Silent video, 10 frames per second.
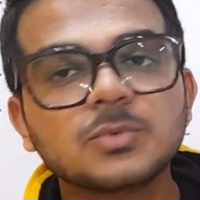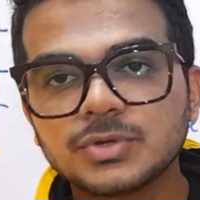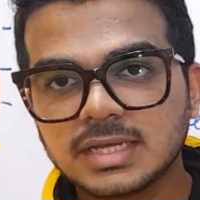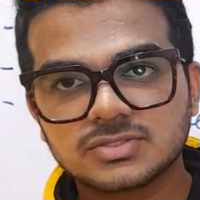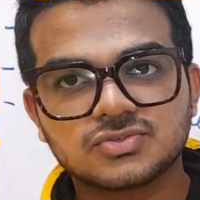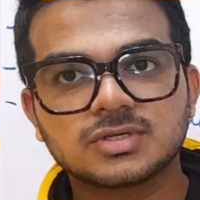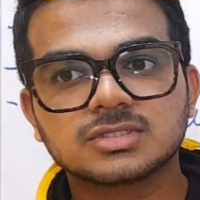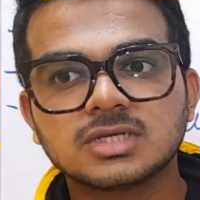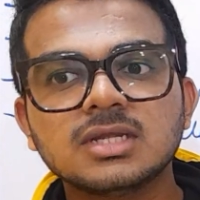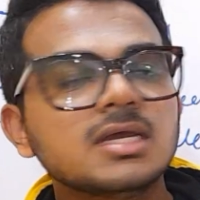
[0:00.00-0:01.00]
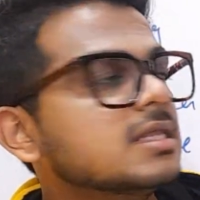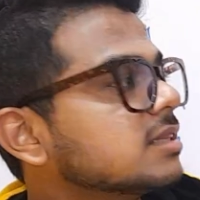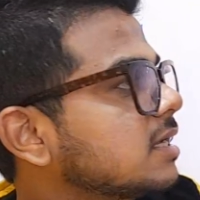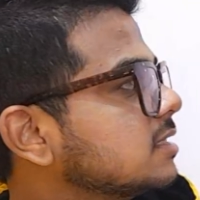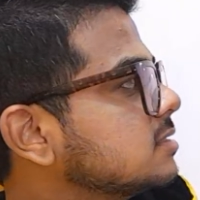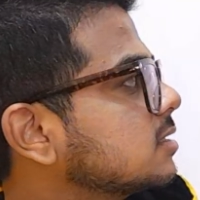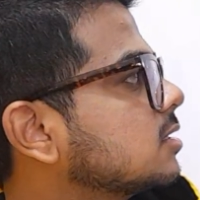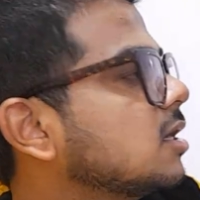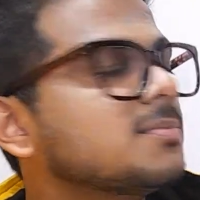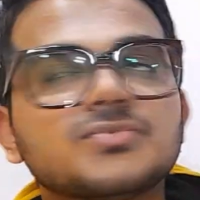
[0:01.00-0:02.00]
moon like structure, that is a
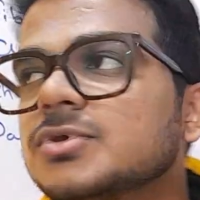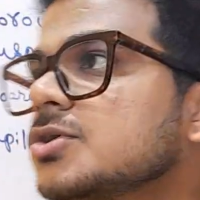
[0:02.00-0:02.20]
cup.